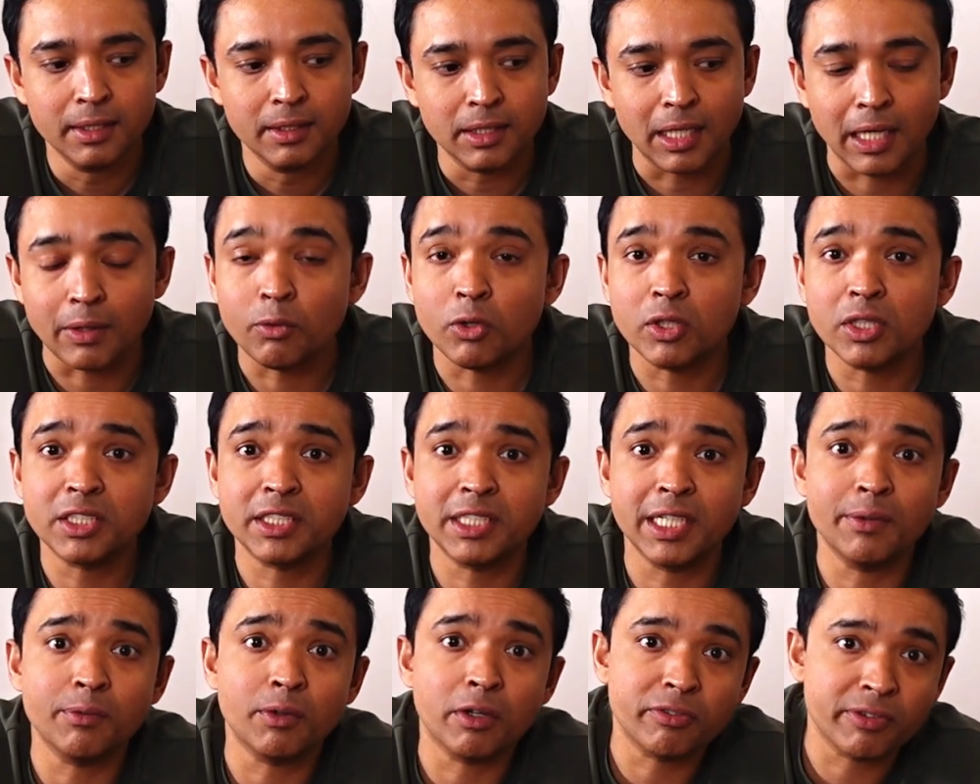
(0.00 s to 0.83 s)
I want to
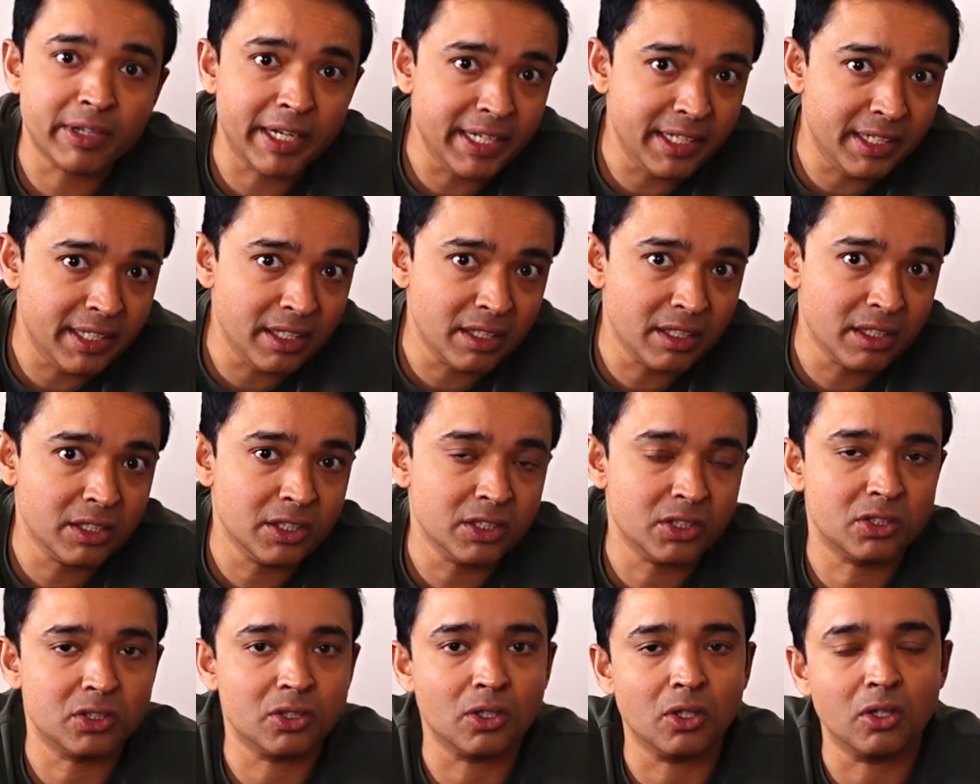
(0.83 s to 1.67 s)
shave off 8
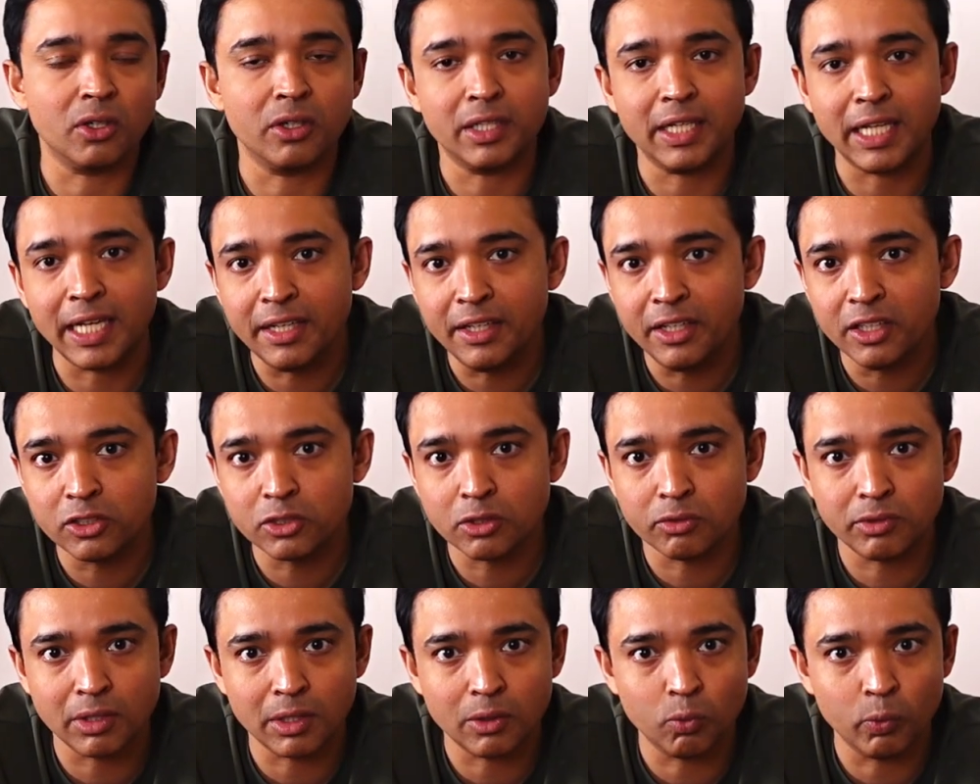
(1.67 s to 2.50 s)
years or 10 years
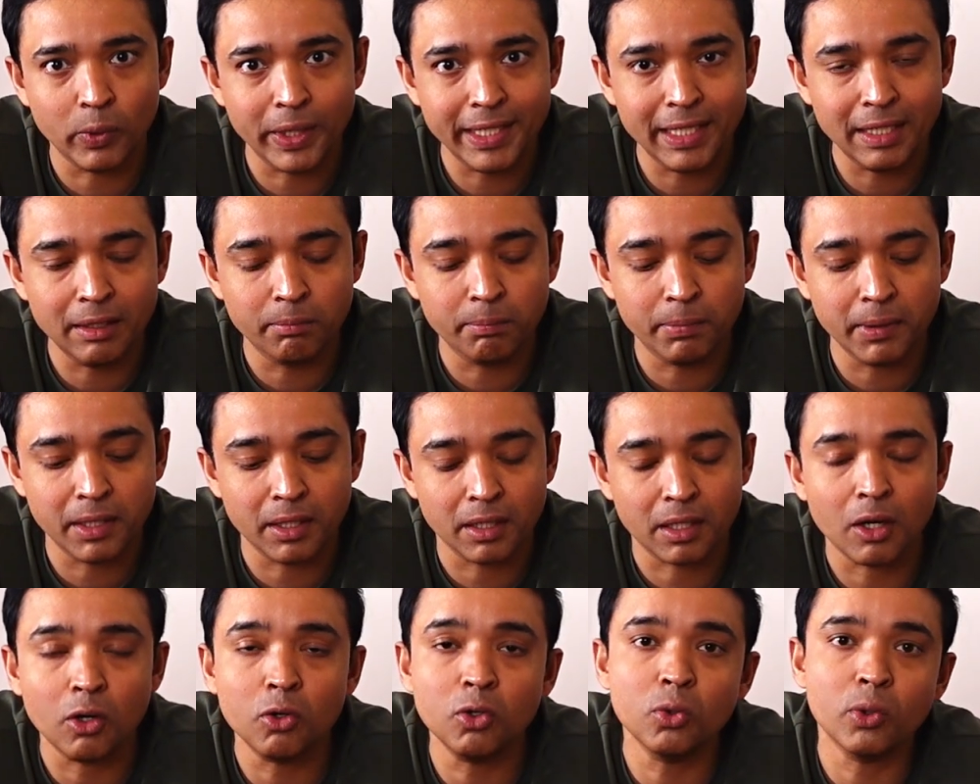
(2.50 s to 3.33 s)
of that waiting
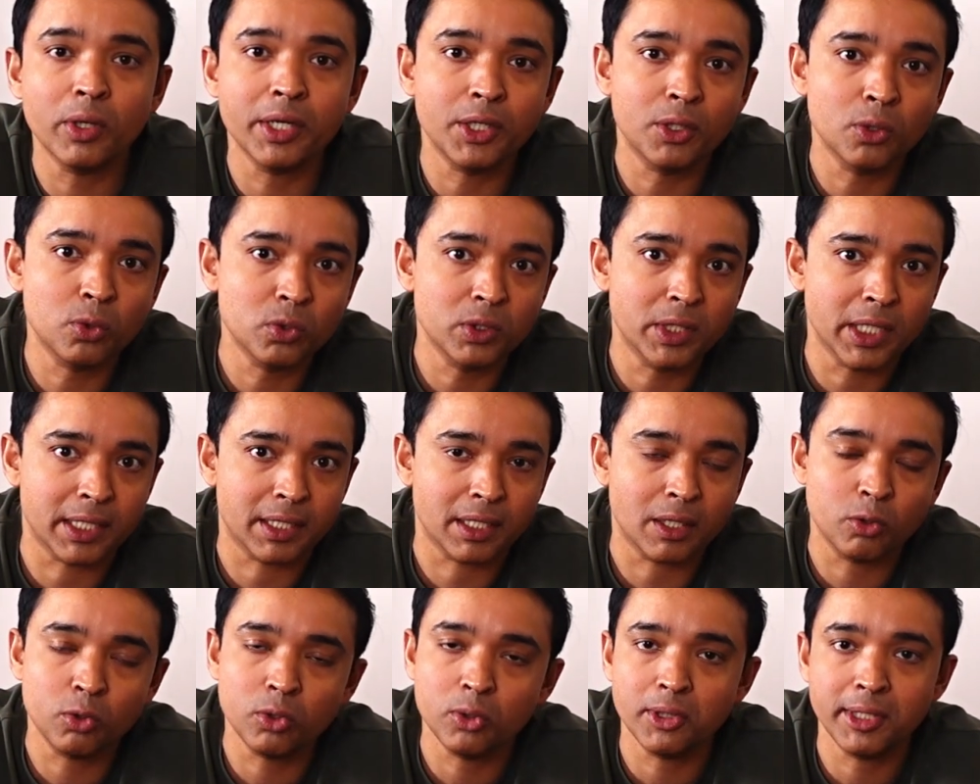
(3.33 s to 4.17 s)
period. How do I do
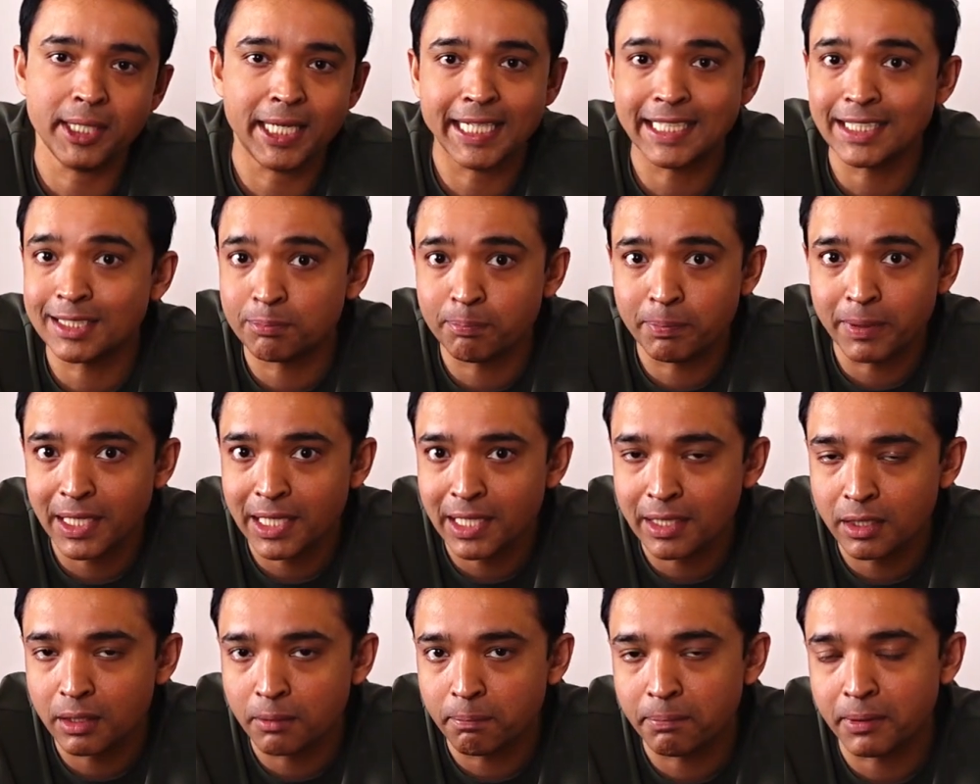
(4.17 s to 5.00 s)
that? How do I
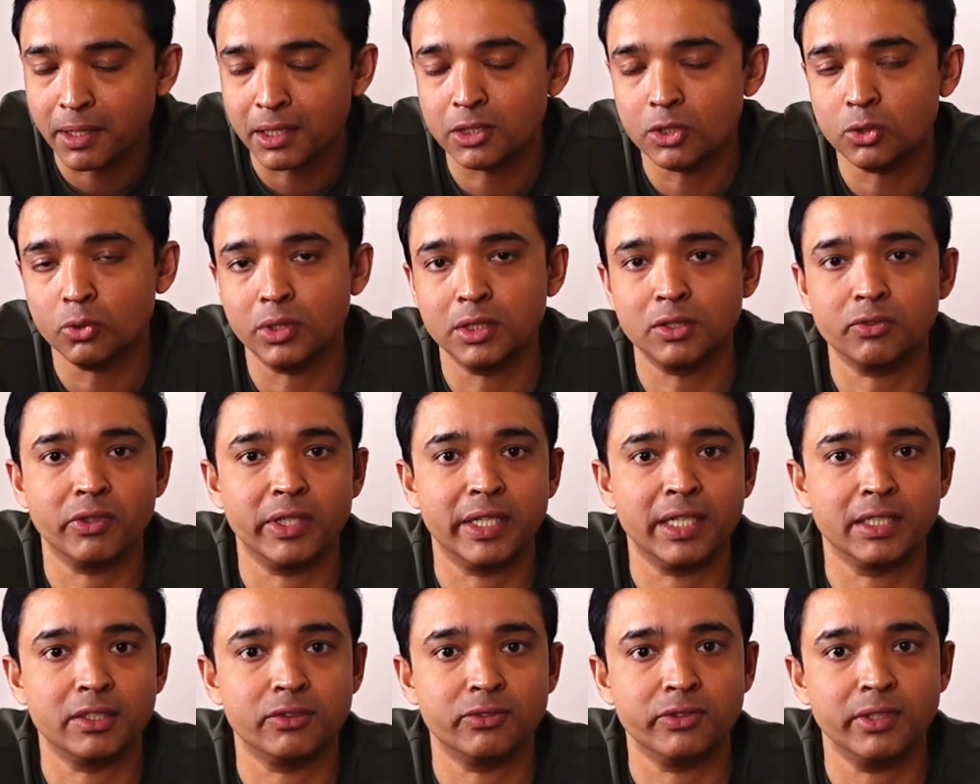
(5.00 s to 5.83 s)
expedite the path towards
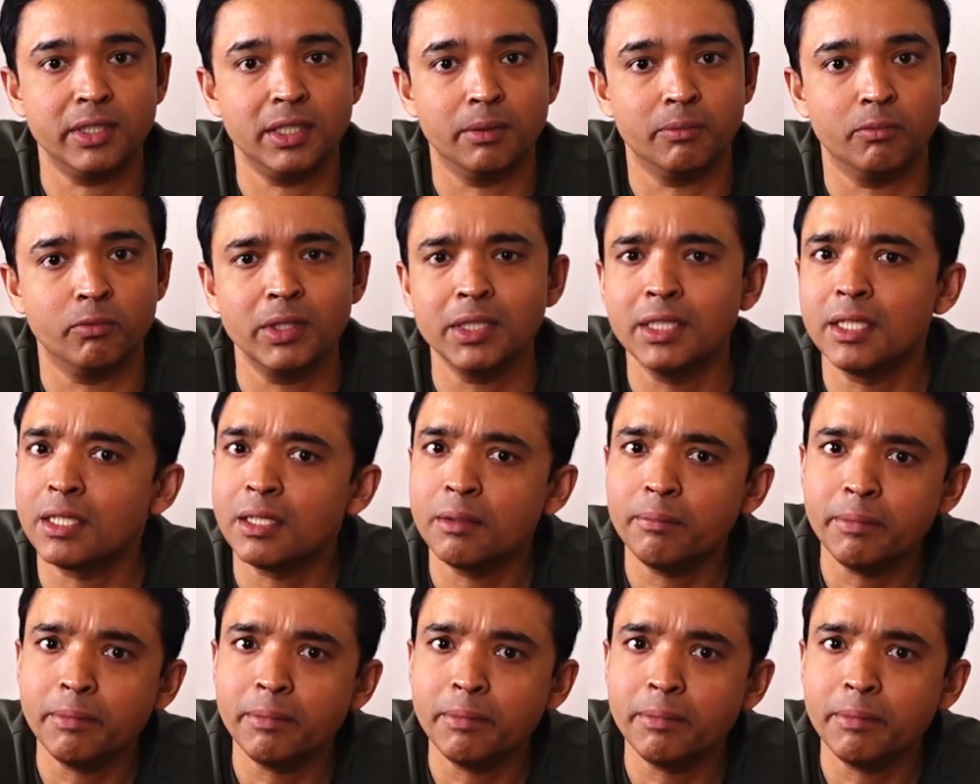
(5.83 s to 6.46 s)
financial freedom? Well, there are